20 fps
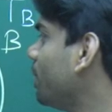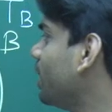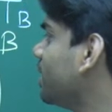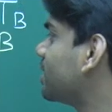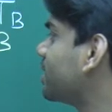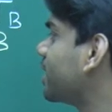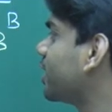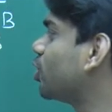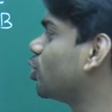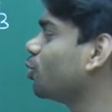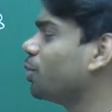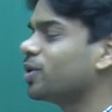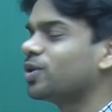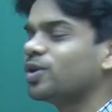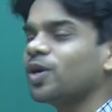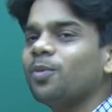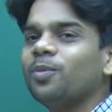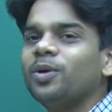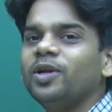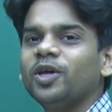be said to be
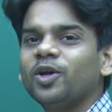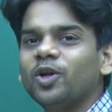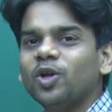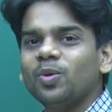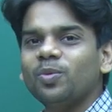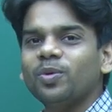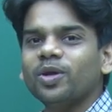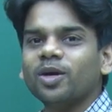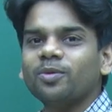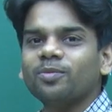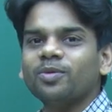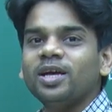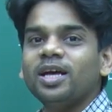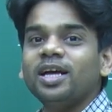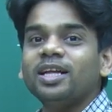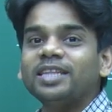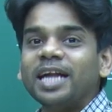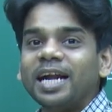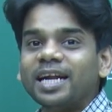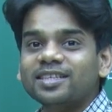thermal equilibrium
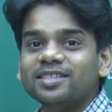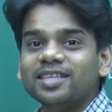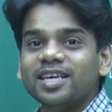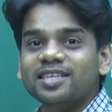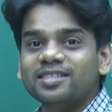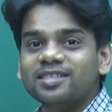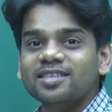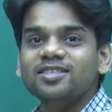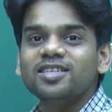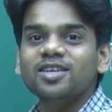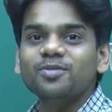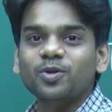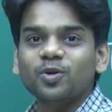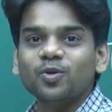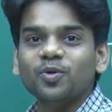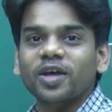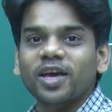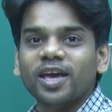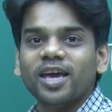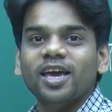that is existing
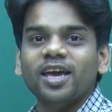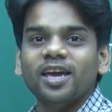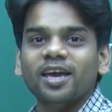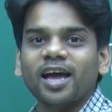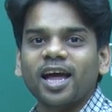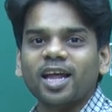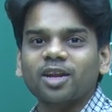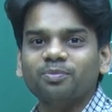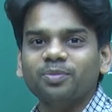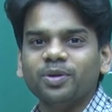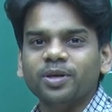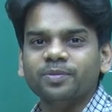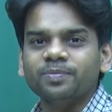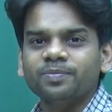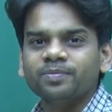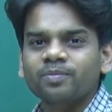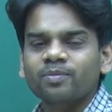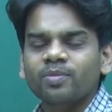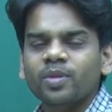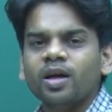between A and B.
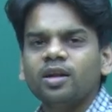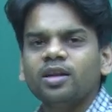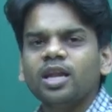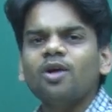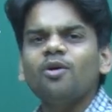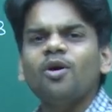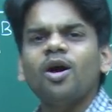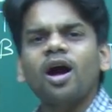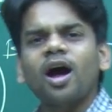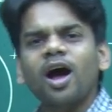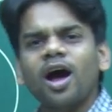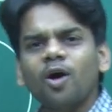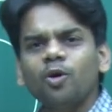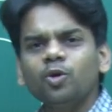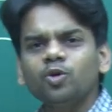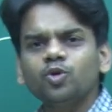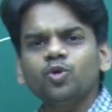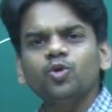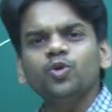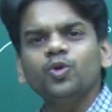Now,
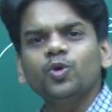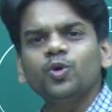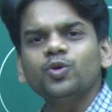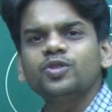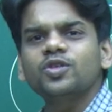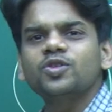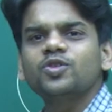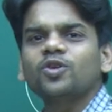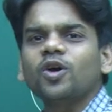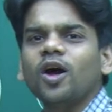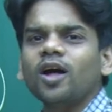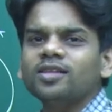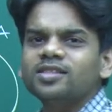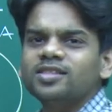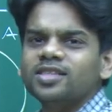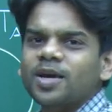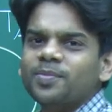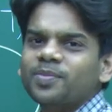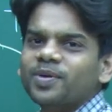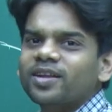how to use this
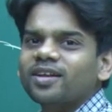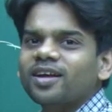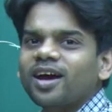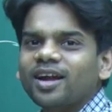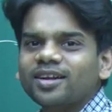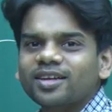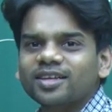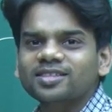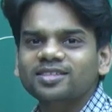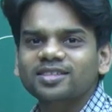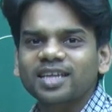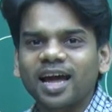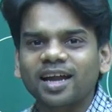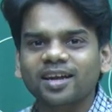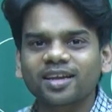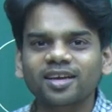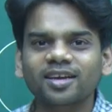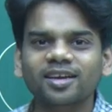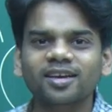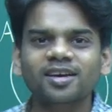concept in
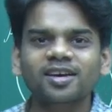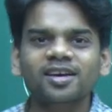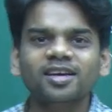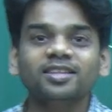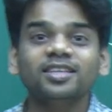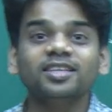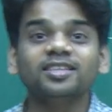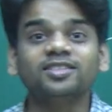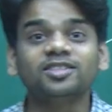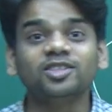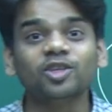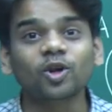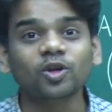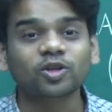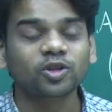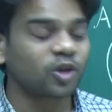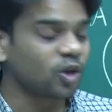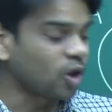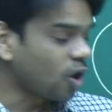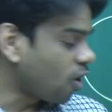understanding the
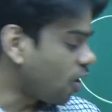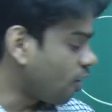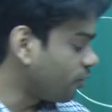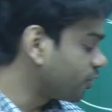zeroth law